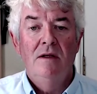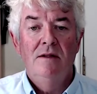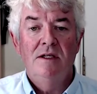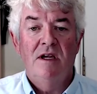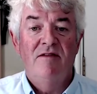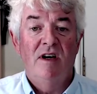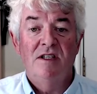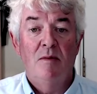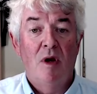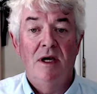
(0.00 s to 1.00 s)
This
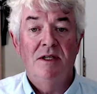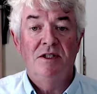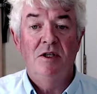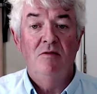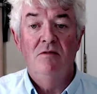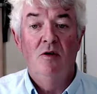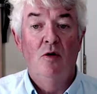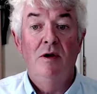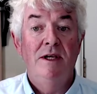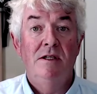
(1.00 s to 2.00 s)
advice applies to
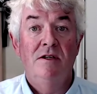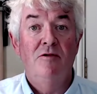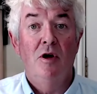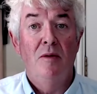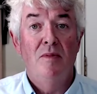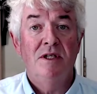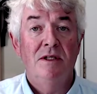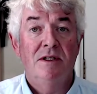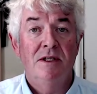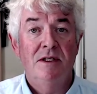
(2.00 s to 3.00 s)
all leaders of growing
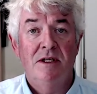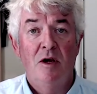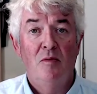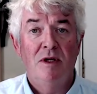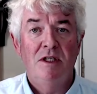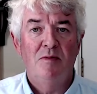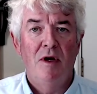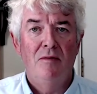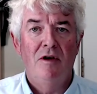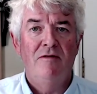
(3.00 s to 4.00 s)
businesses, so please
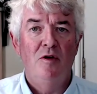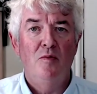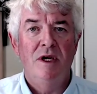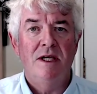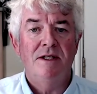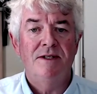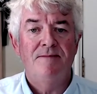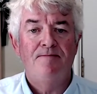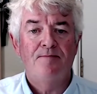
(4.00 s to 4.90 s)
spare me a few minutes.